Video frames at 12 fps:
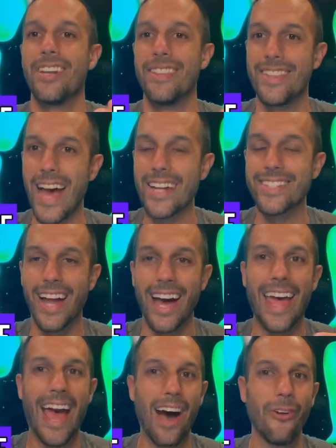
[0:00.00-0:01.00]
That's not
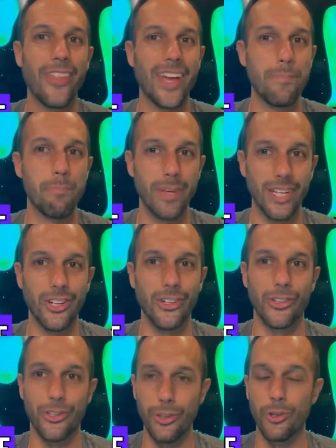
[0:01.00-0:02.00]
how they bill
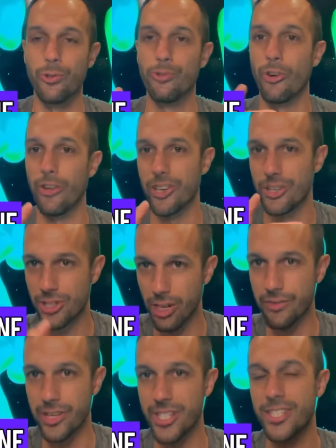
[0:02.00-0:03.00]
you for their
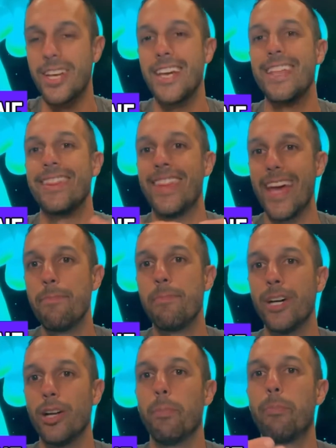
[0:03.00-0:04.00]
service. They
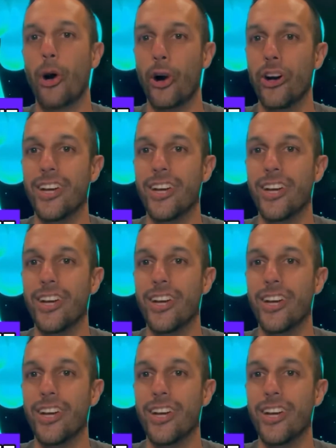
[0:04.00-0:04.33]
bill per